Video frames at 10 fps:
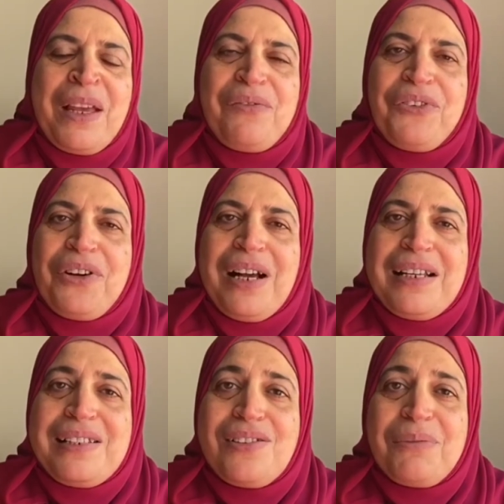For
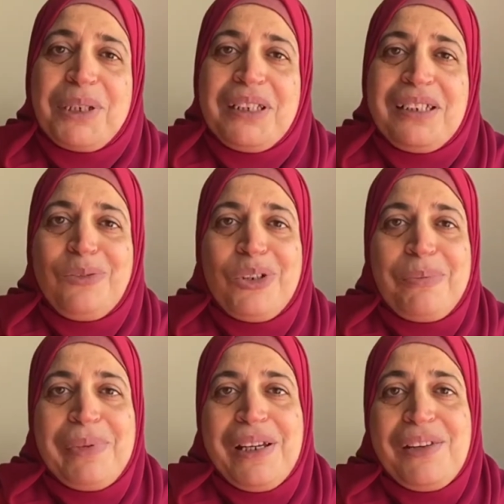us, Ramadan will
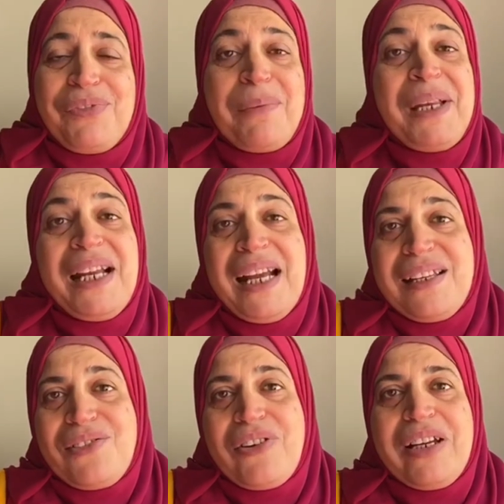be family
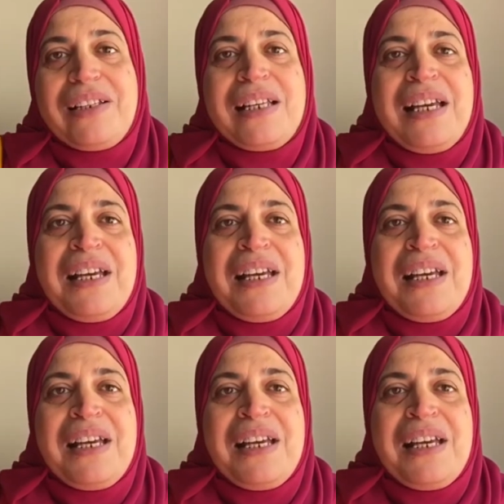gatherings,